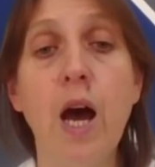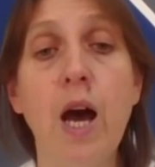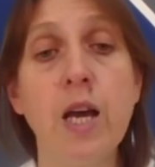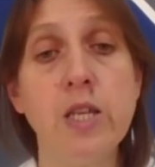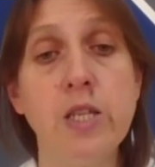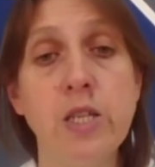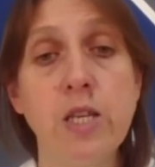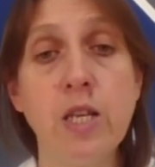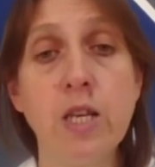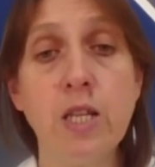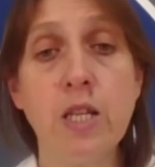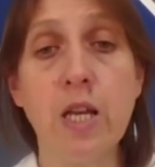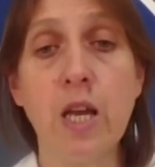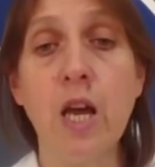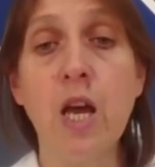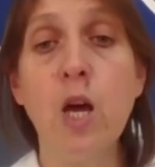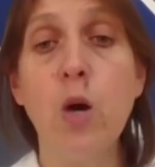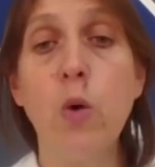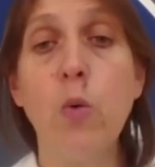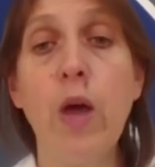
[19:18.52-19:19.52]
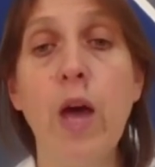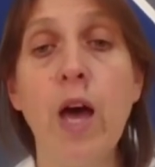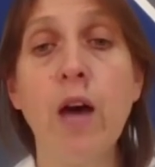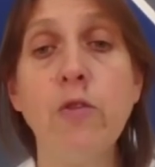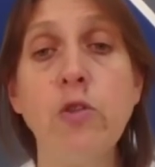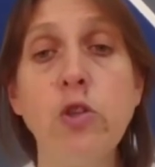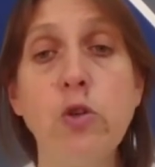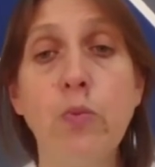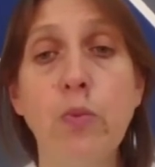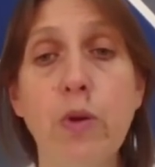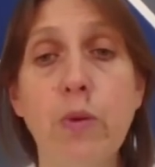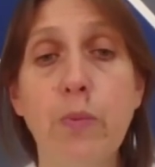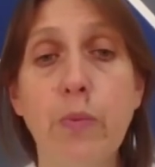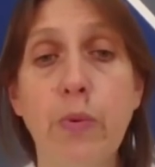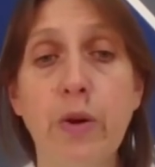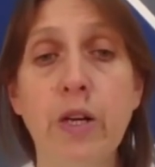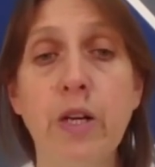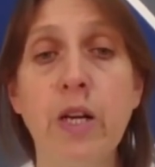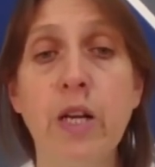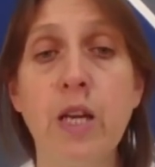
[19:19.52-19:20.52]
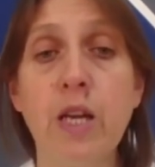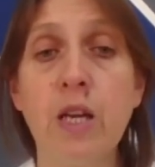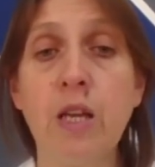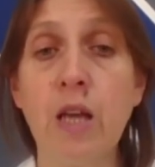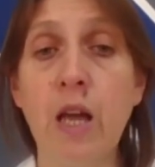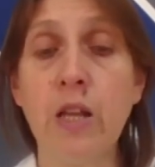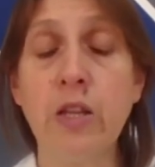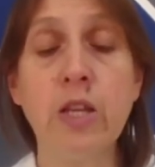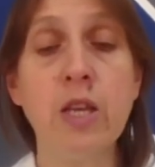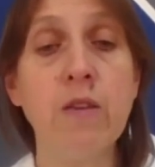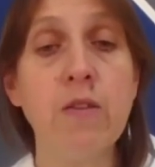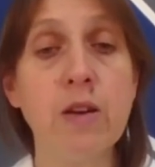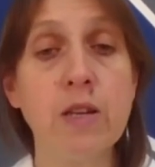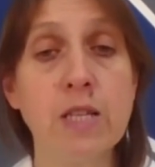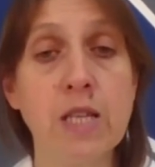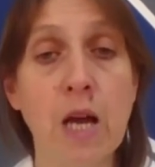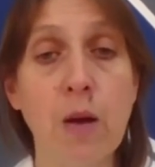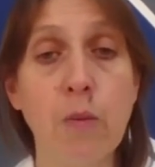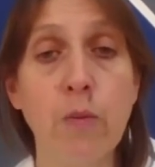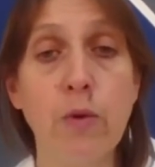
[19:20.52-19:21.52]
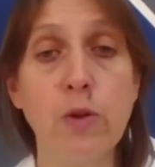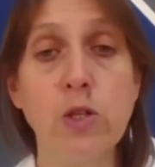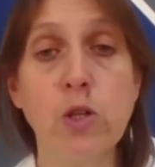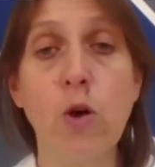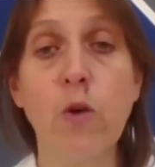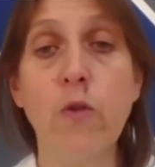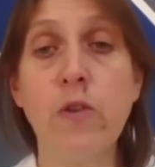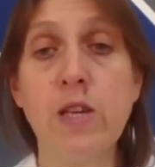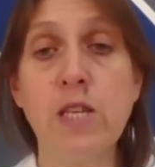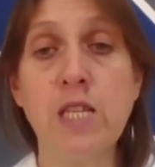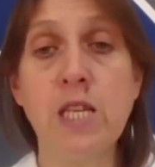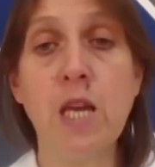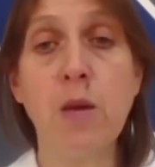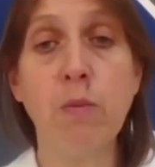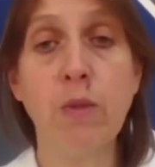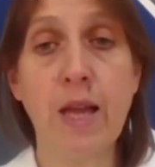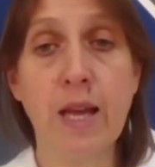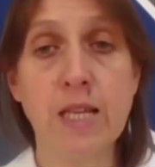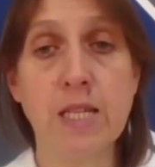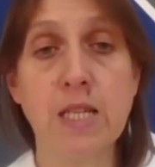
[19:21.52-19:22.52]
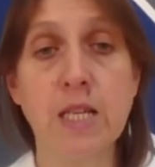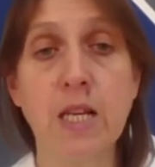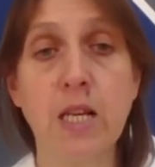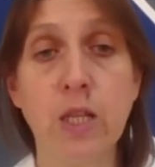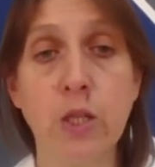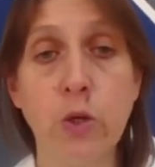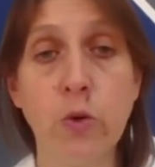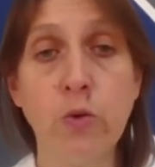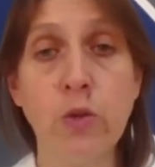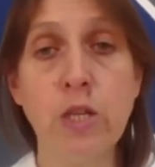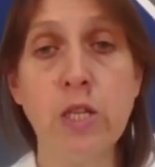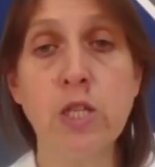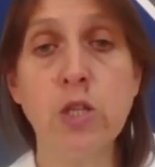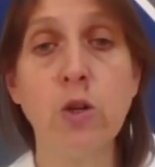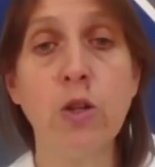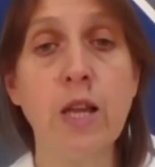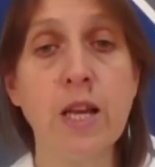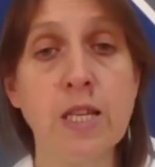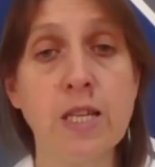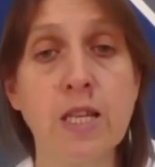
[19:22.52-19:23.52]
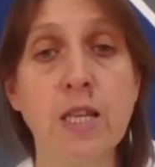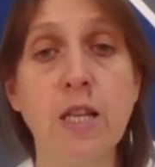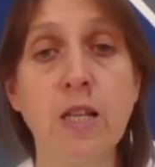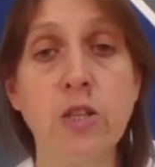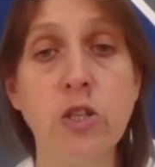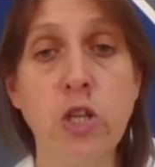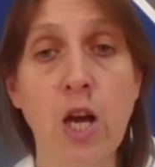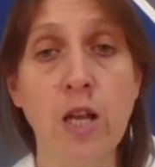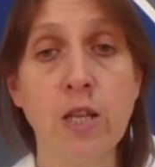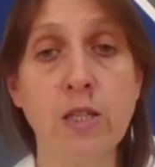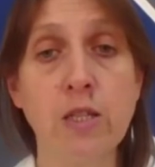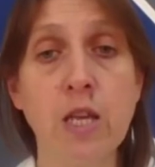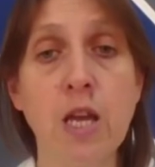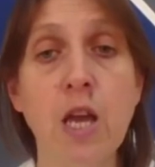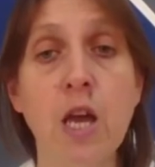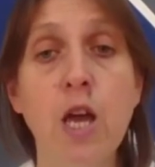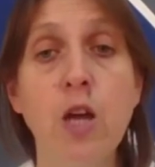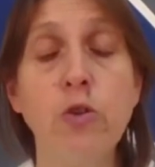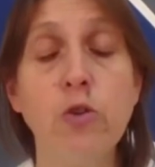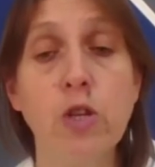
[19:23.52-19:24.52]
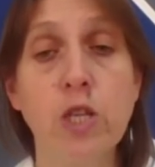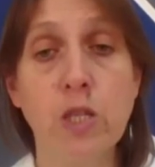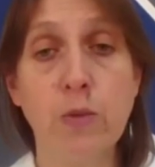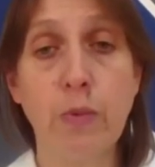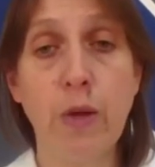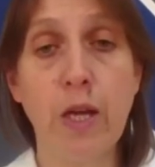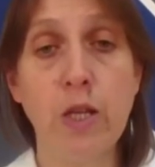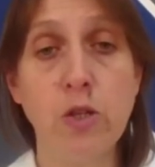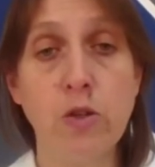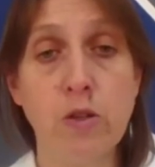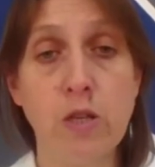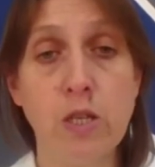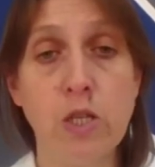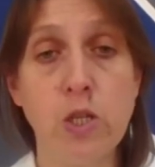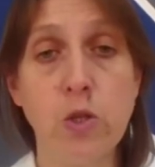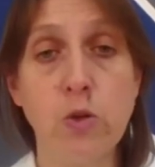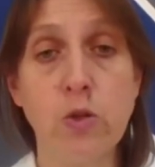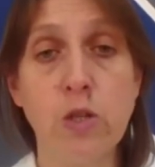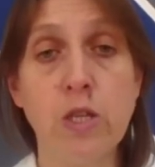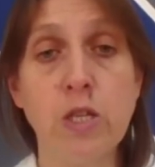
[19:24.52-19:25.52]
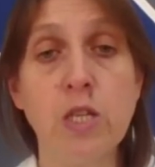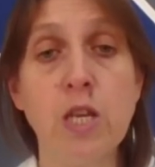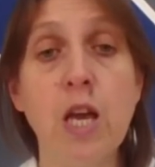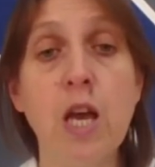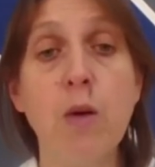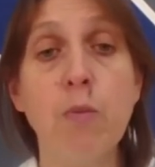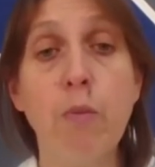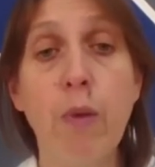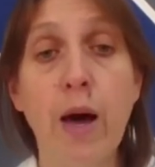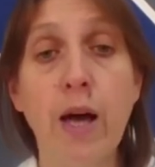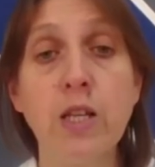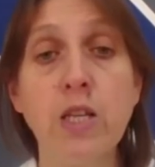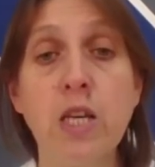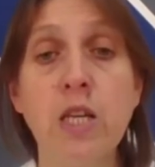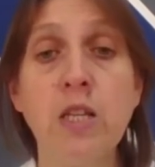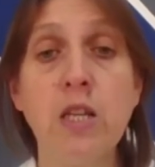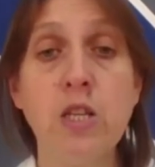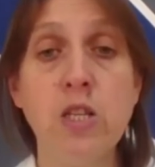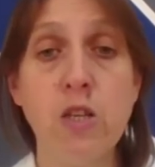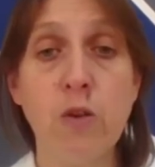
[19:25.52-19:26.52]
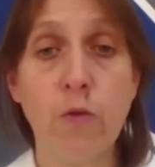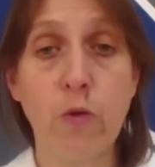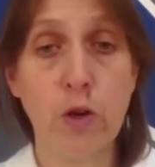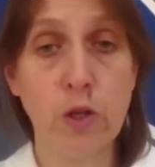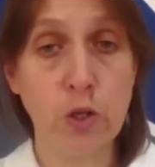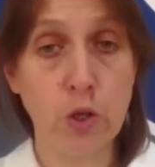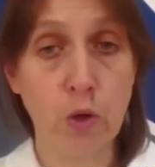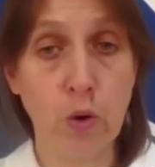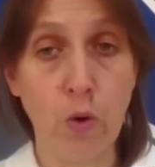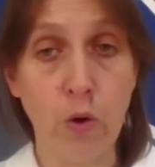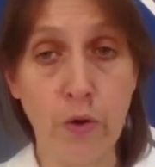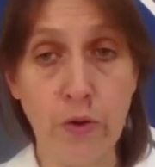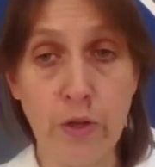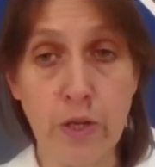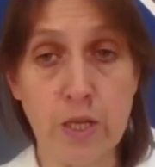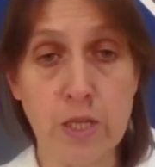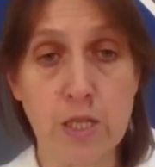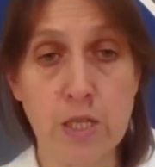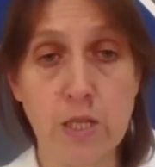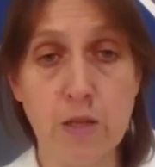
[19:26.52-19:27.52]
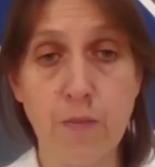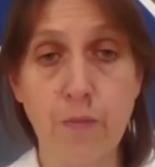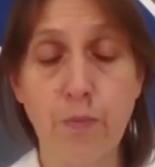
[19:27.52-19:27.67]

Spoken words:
Ideally, we have to prepare and give examples of the same lexical units or lexical chunks to explain to the students, but in a different context.